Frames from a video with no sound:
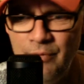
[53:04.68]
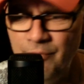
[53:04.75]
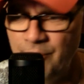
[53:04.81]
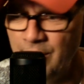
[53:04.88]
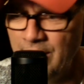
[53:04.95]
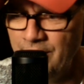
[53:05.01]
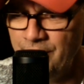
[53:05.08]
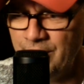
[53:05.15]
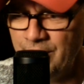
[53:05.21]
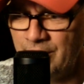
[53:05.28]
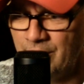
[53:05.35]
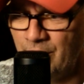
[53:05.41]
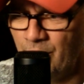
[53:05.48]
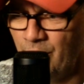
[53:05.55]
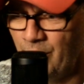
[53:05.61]
lifted.
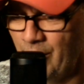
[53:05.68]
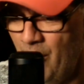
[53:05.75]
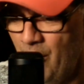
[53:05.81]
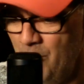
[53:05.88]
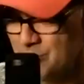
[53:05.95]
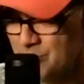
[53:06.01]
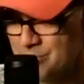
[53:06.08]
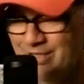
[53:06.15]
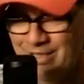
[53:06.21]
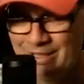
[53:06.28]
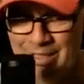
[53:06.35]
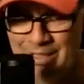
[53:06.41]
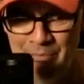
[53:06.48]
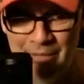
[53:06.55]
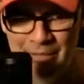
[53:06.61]
We're almost
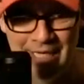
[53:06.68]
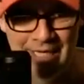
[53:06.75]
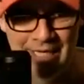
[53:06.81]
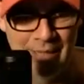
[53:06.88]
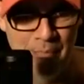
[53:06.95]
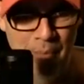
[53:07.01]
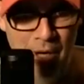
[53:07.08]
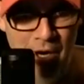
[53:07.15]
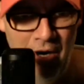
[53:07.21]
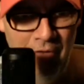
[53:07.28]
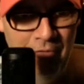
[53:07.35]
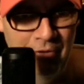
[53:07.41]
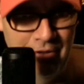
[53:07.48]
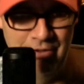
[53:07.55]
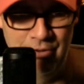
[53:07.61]
eliminating
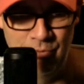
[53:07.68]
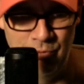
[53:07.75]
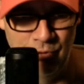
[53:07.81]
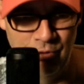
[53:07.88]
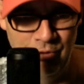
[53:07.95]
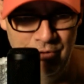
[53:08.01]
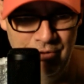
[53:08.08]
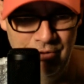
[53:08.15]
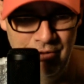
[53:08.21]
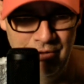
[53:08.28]
poverty in the world.